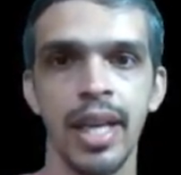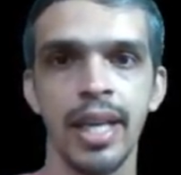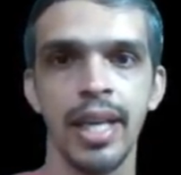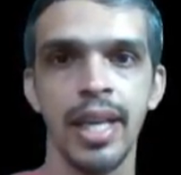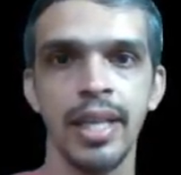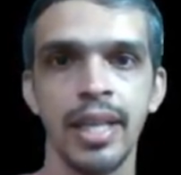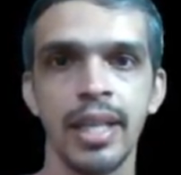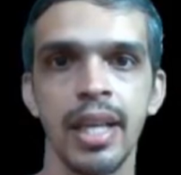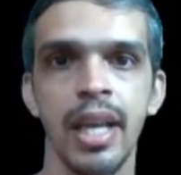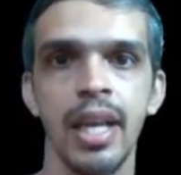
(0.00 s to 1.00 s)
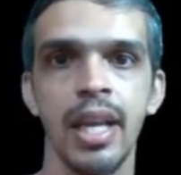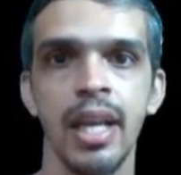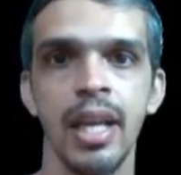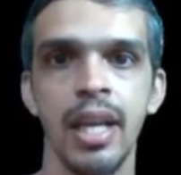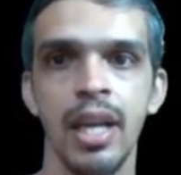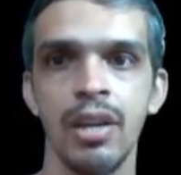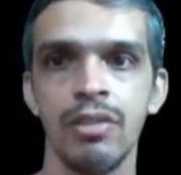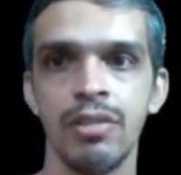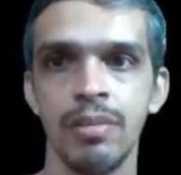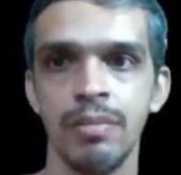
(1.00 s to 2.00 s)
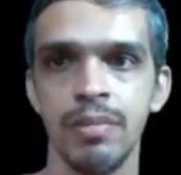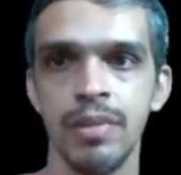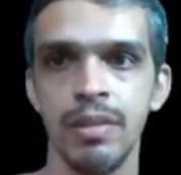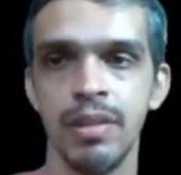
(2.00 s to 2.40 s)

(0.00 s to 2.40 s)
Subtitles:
k greater than a of m.